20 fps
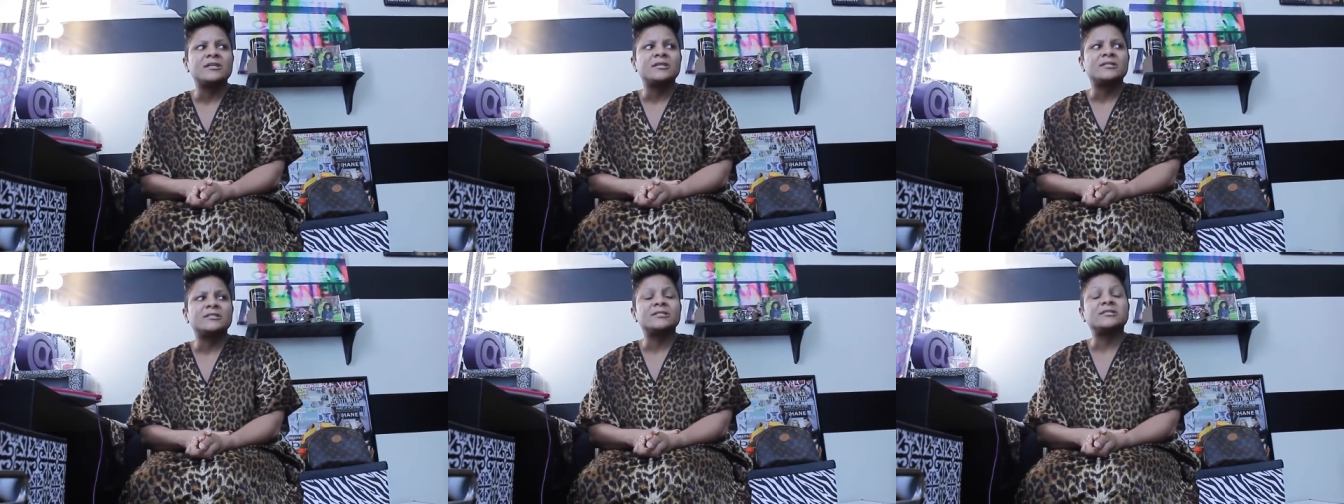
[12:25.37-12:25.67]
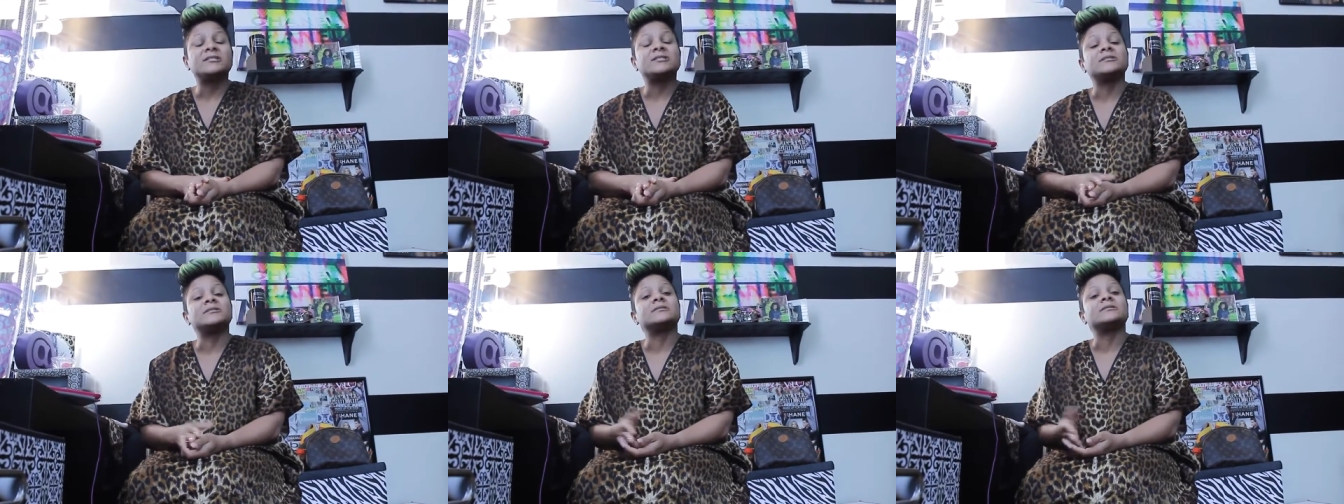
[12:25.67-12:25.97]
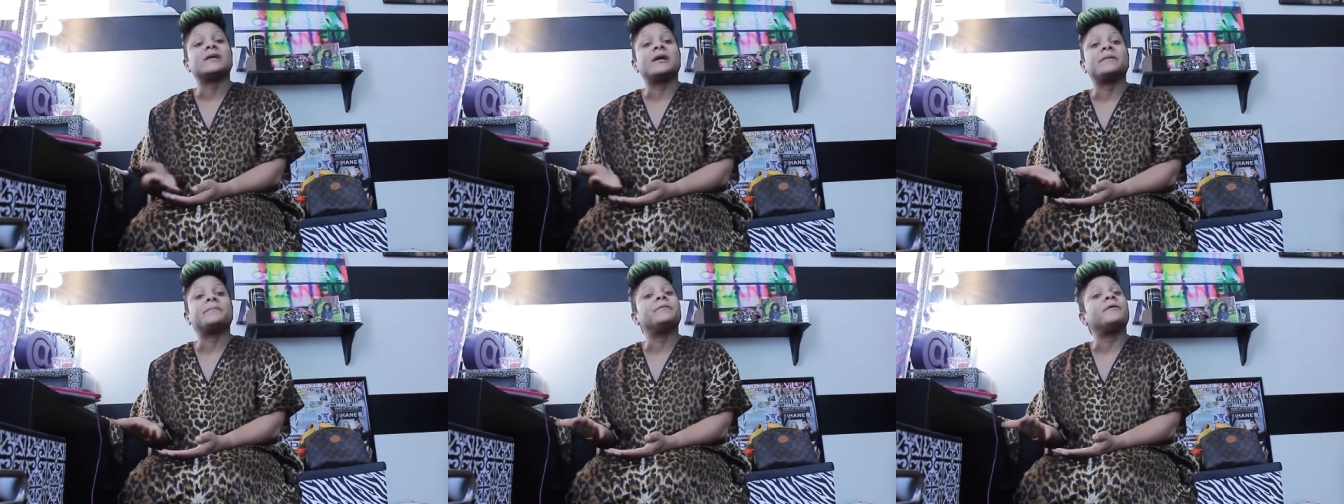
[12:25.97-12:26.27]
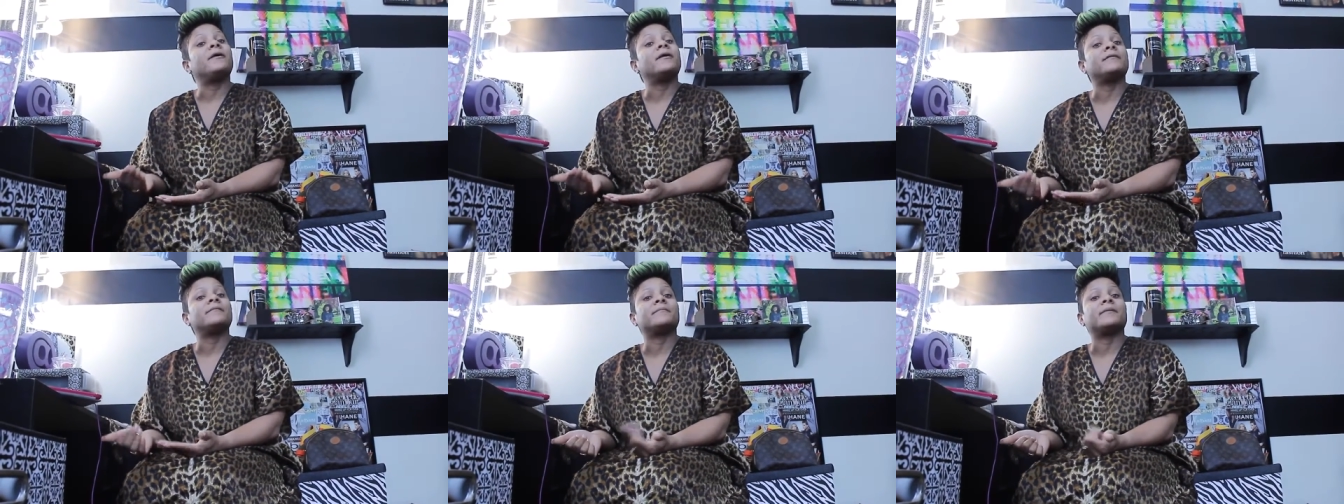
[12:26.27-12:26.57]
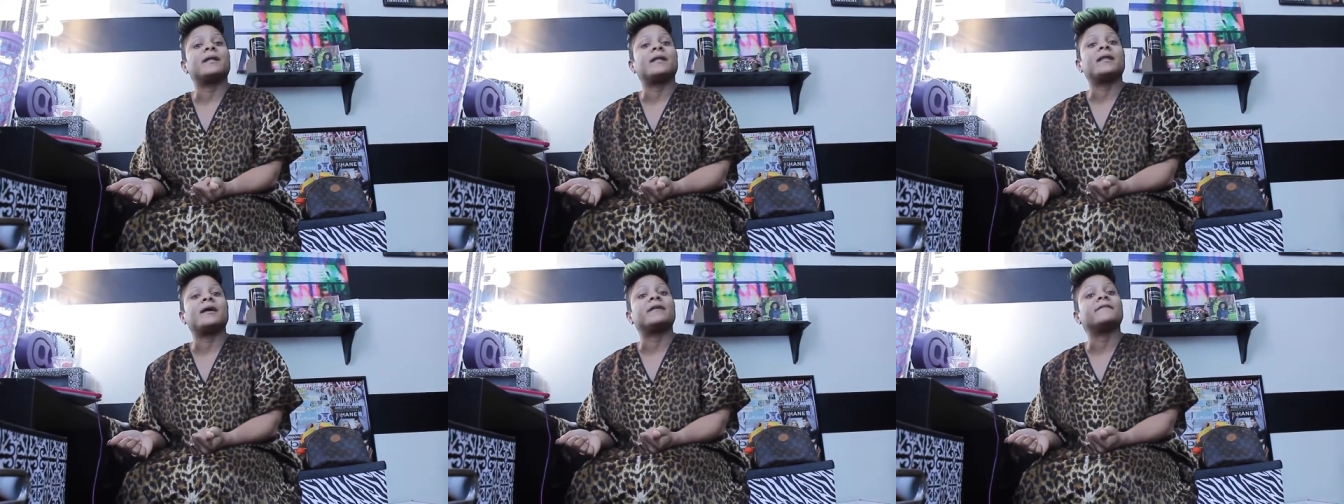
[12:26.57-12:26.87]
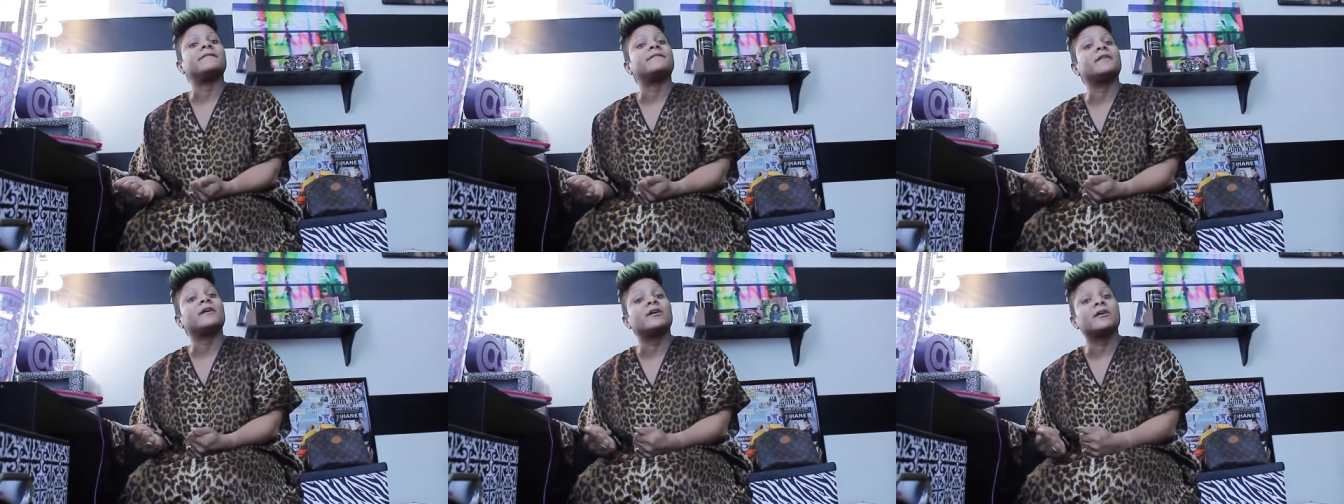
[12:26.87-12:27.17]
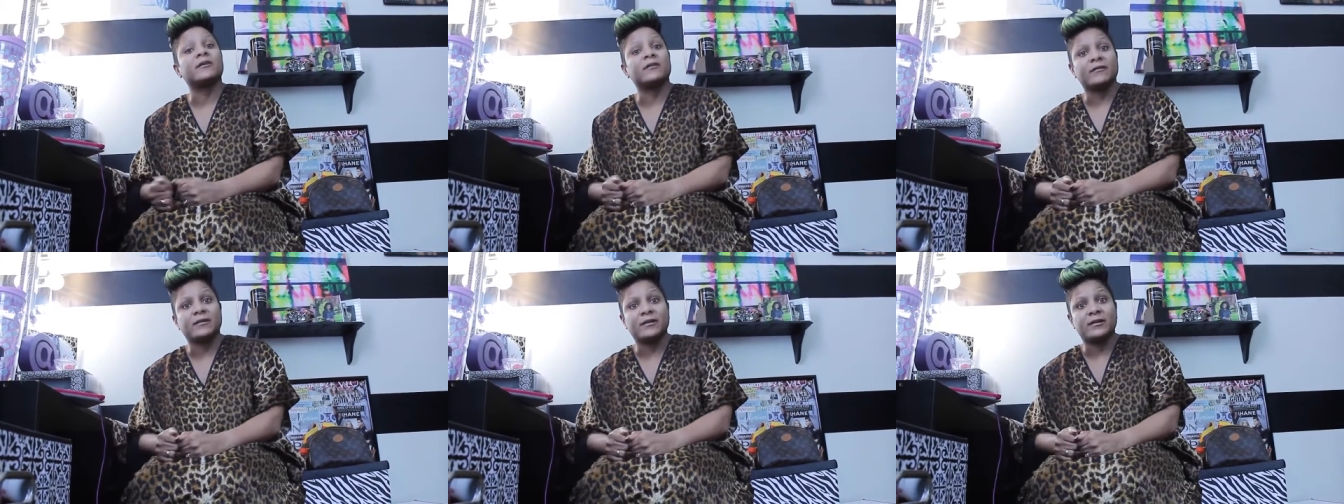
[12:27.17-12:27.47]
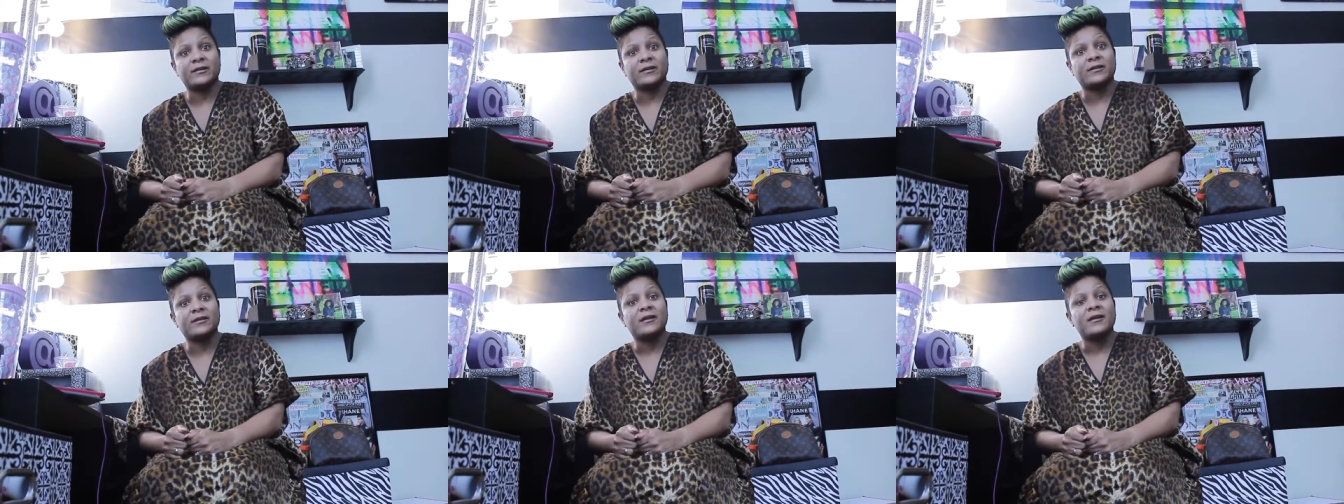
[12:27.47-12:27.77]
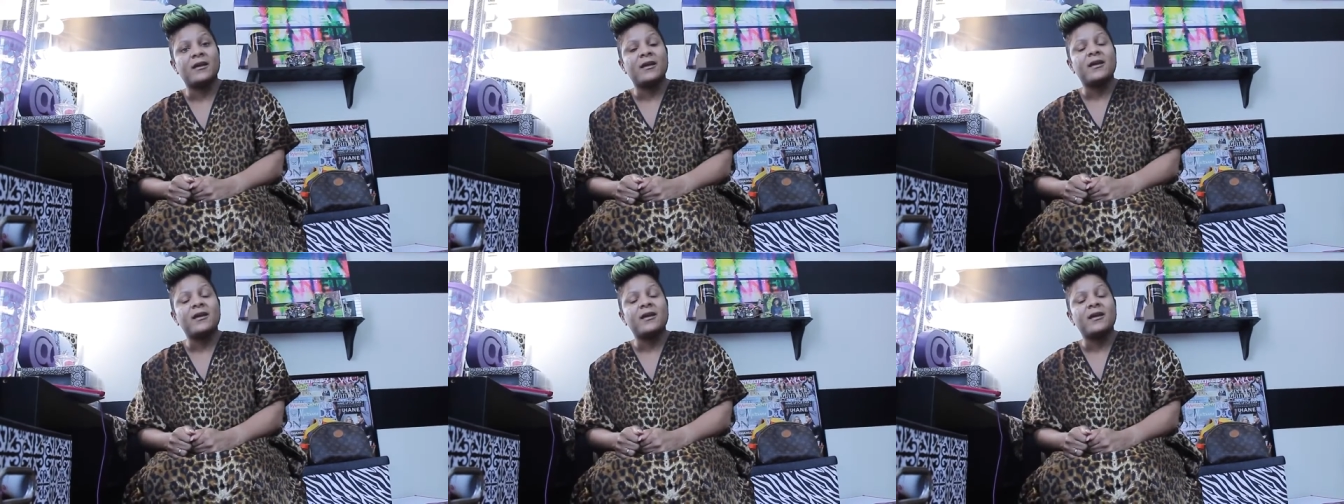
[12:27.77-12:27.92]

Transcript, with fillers: She's just not a part of my life currently,